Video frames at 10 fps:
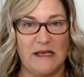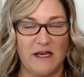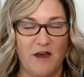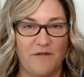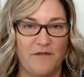be
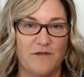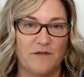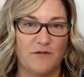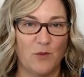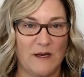enough
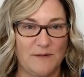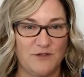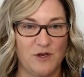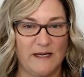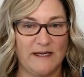for what
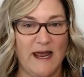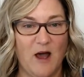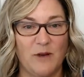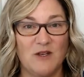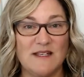I'm doing
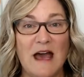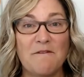now because